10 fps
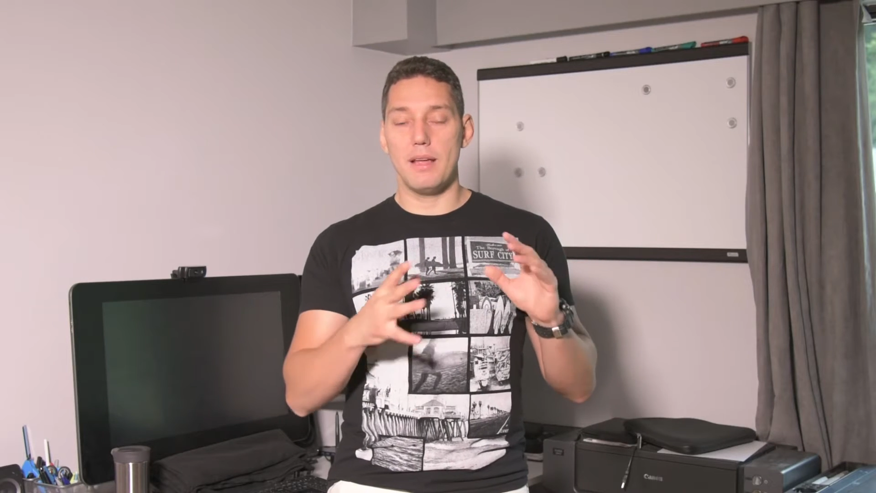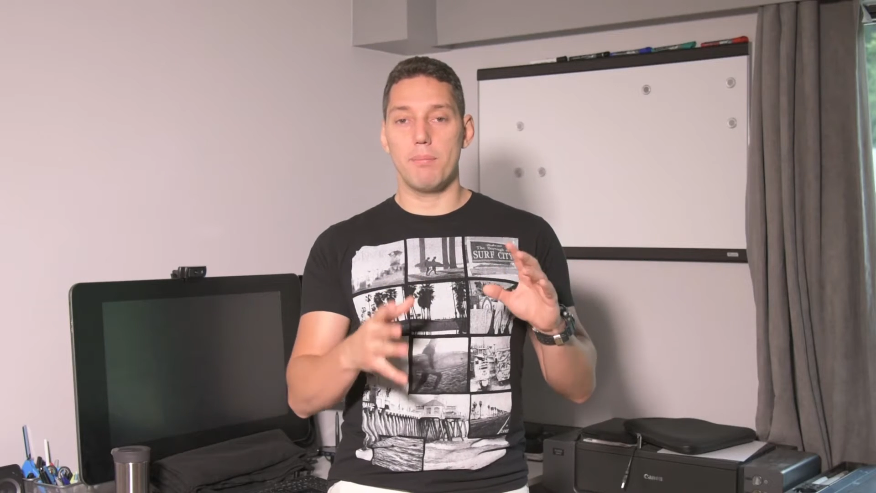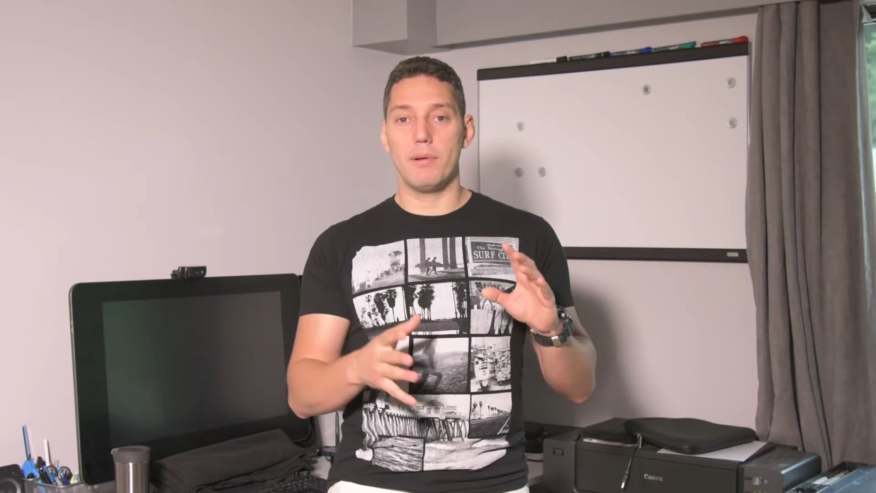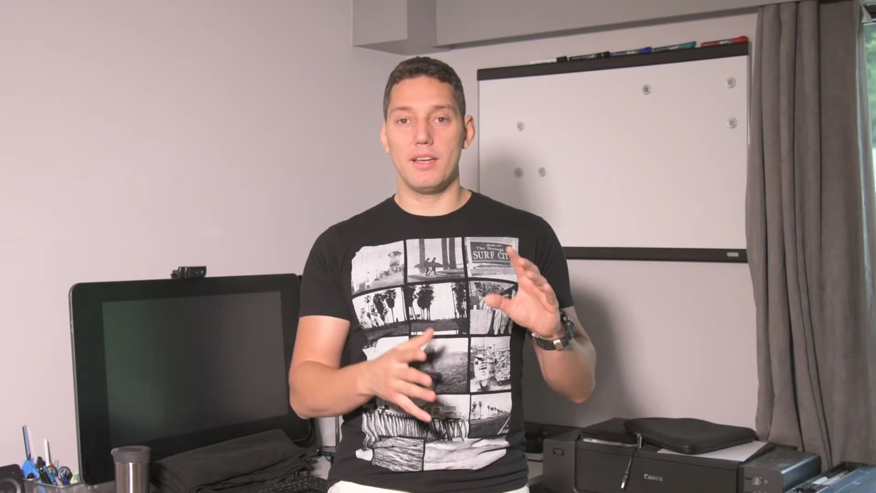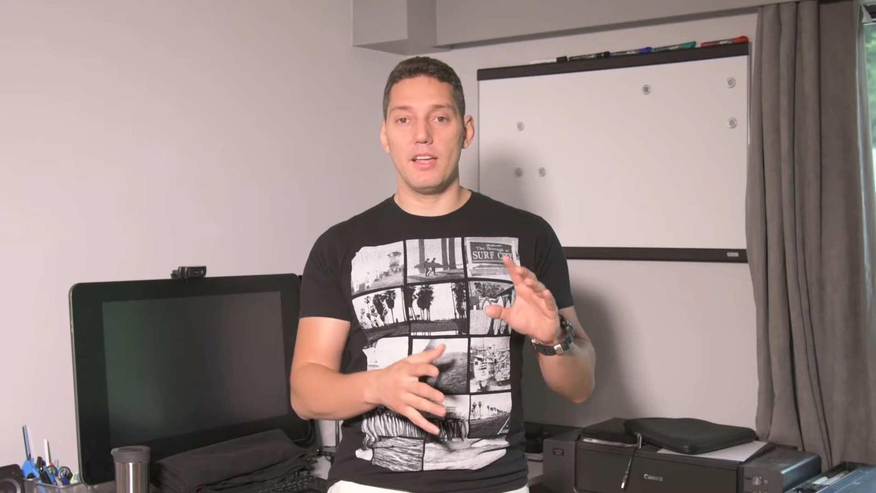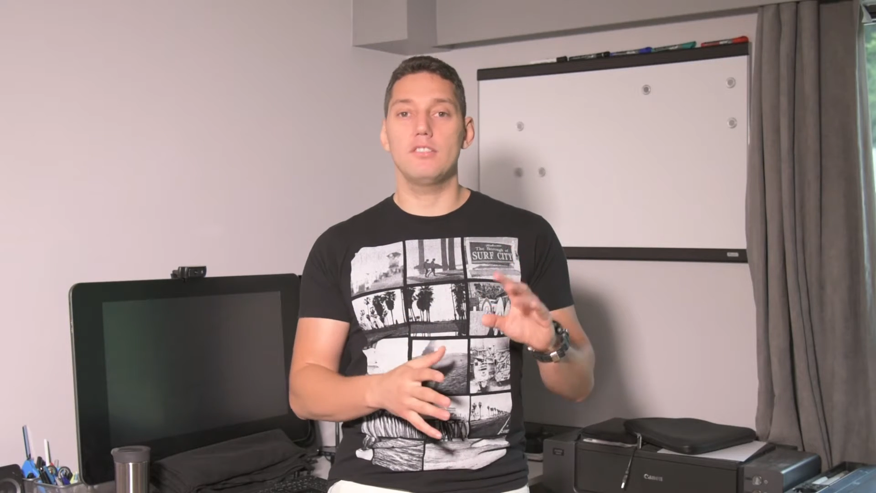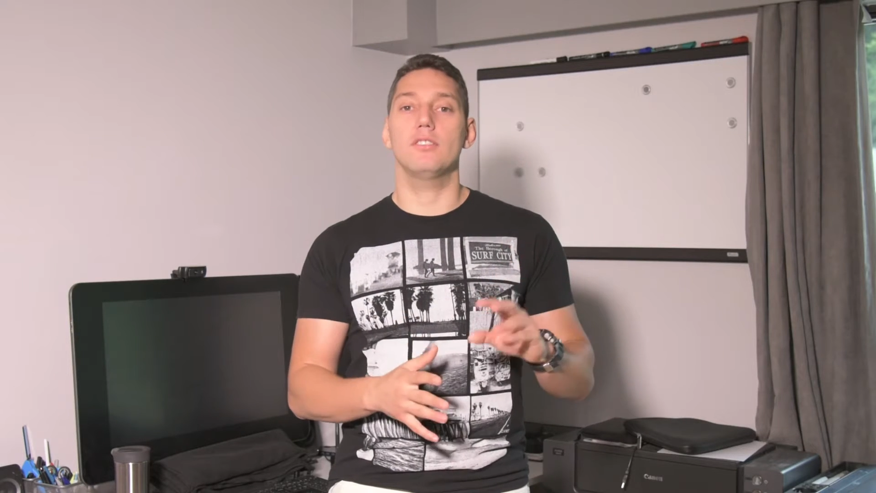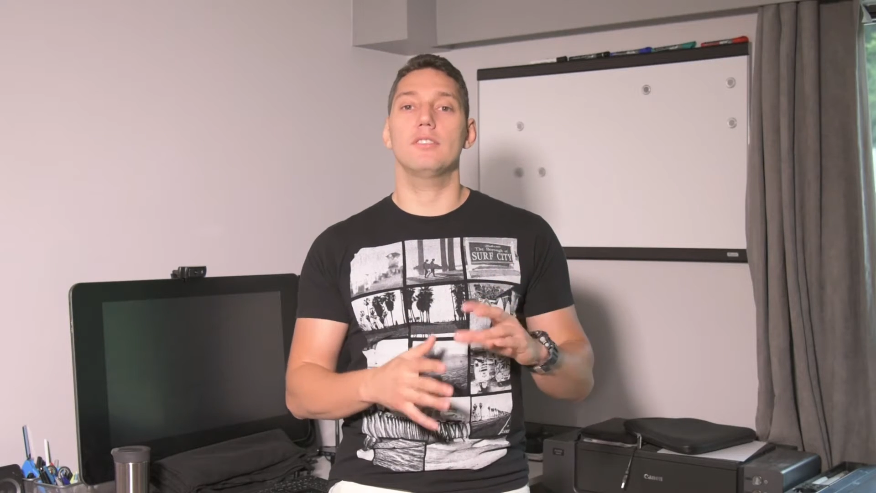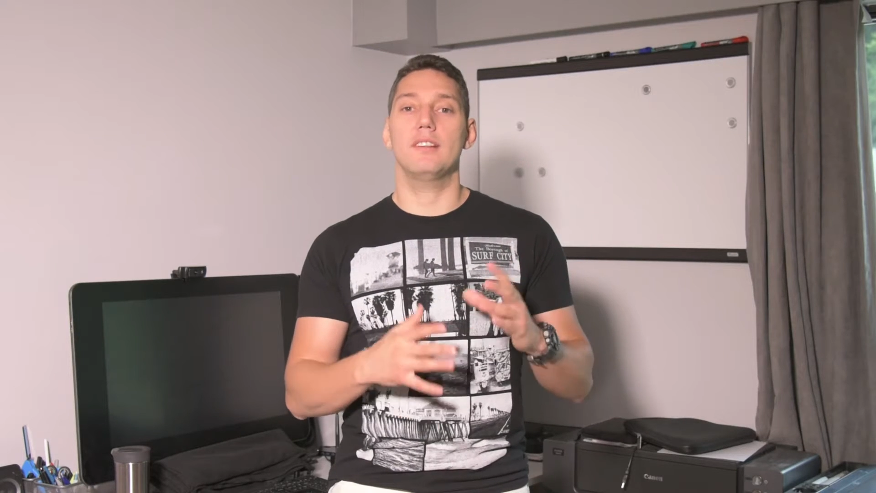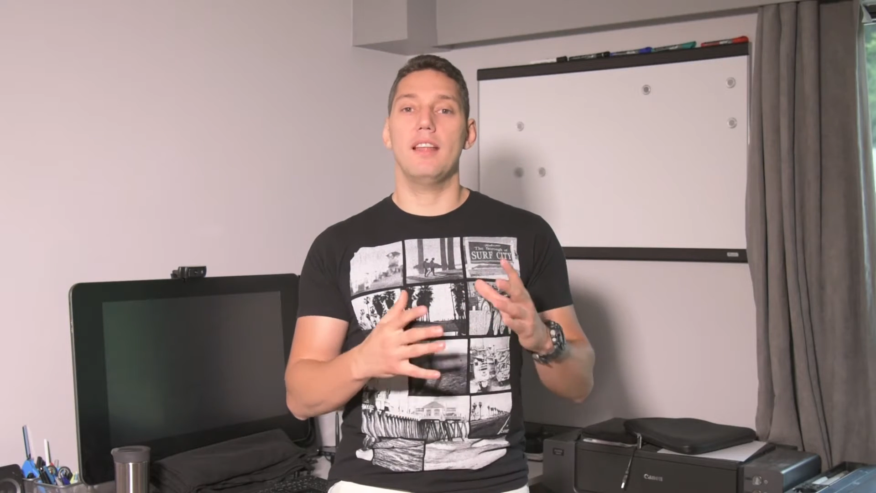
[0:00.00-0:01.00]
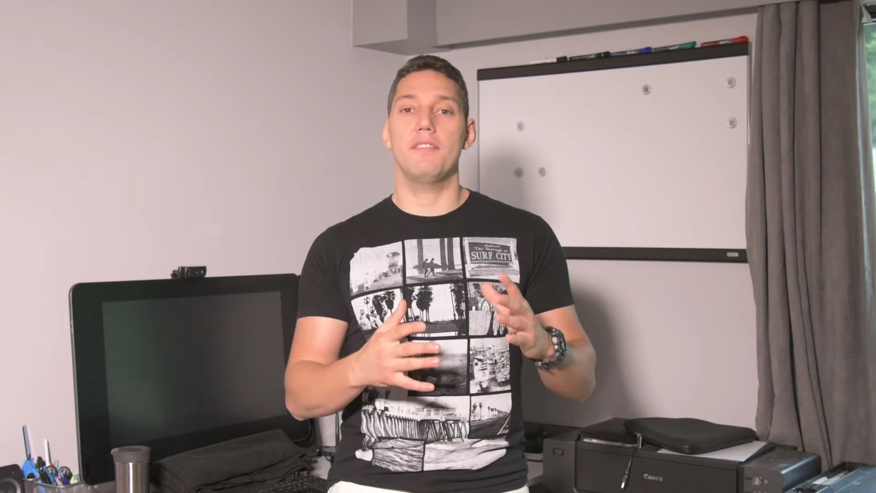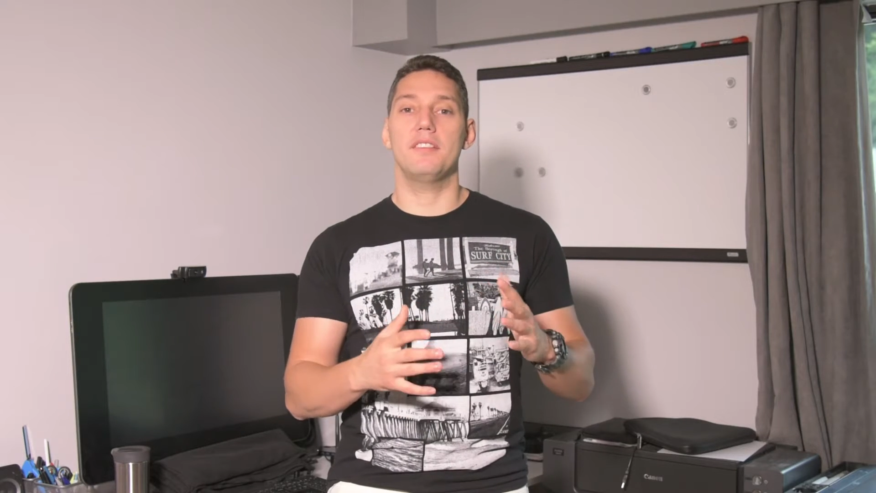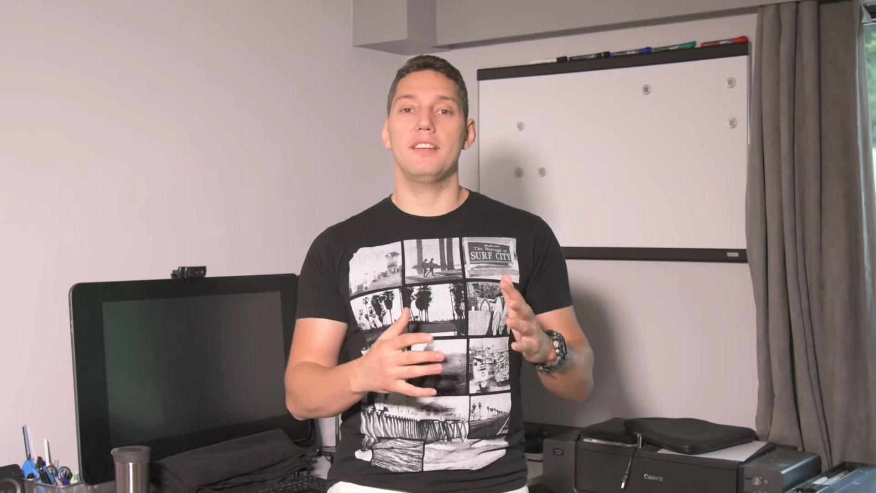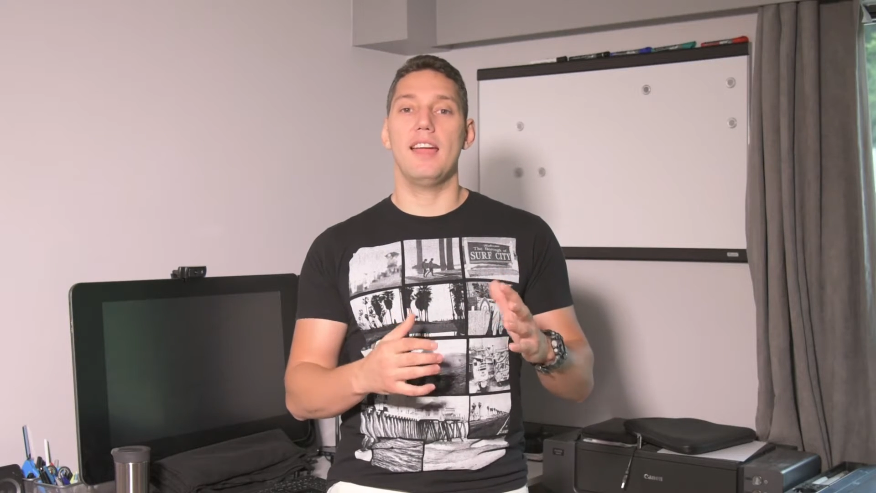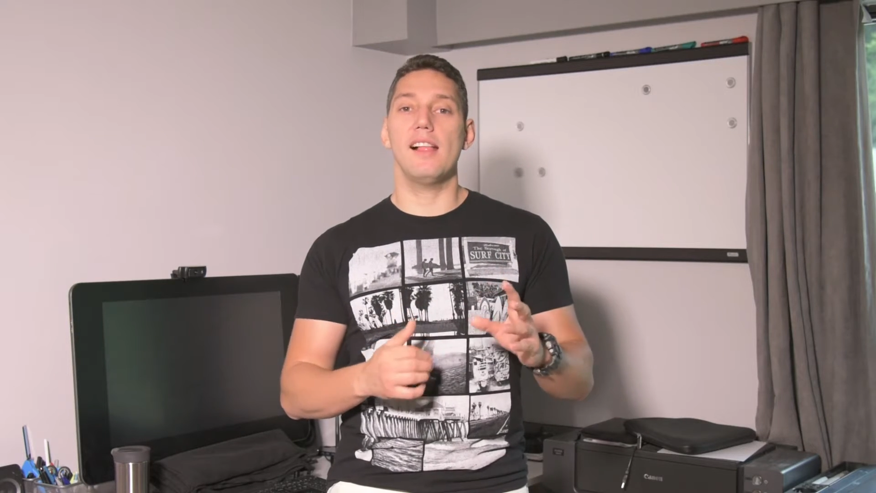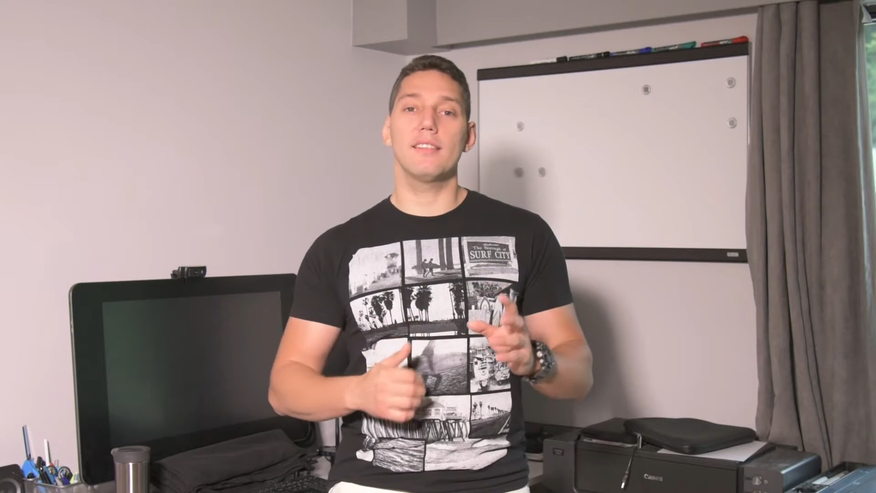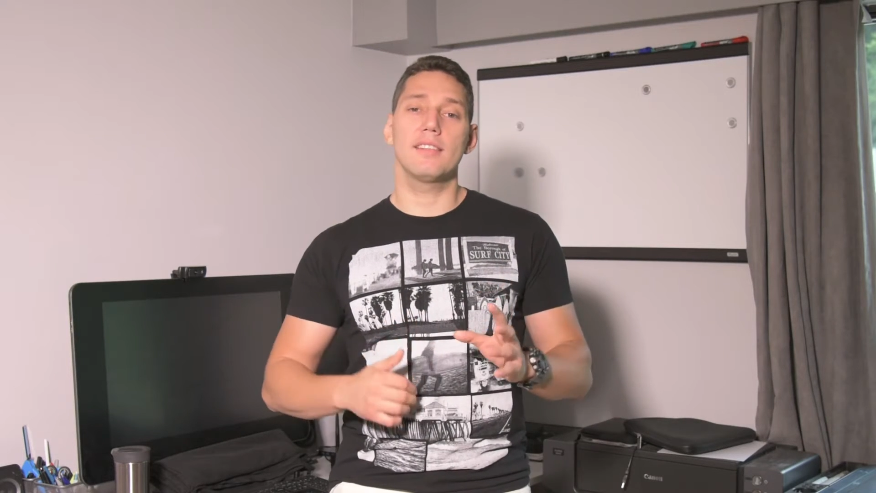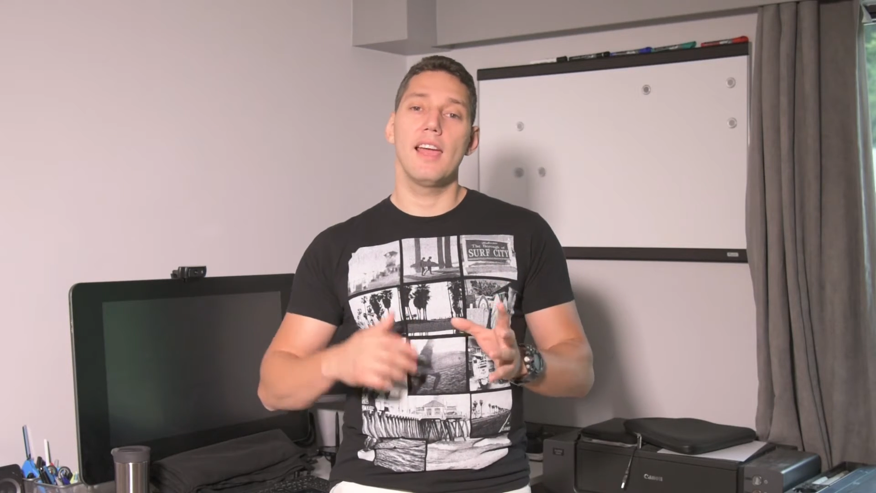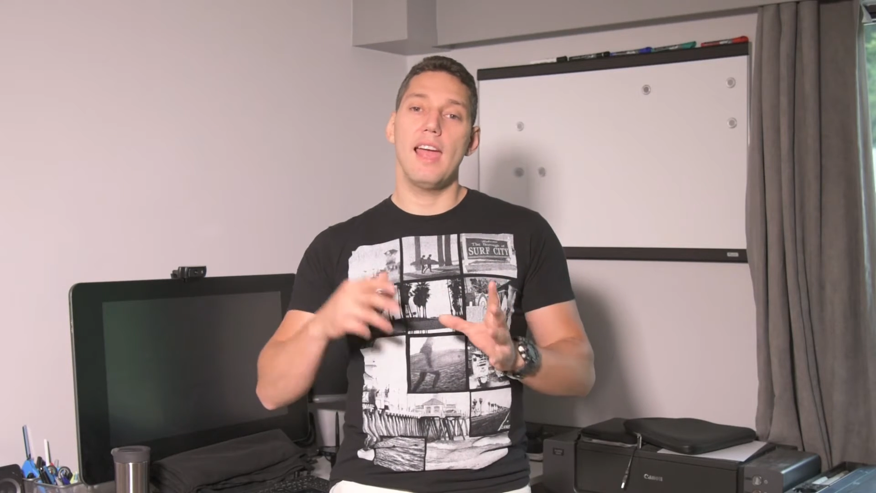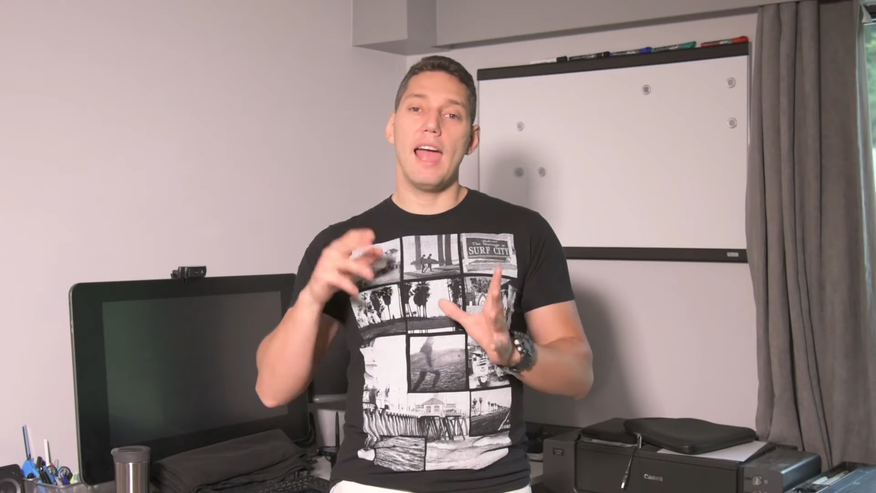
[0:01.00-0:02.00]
the applications, and everything else,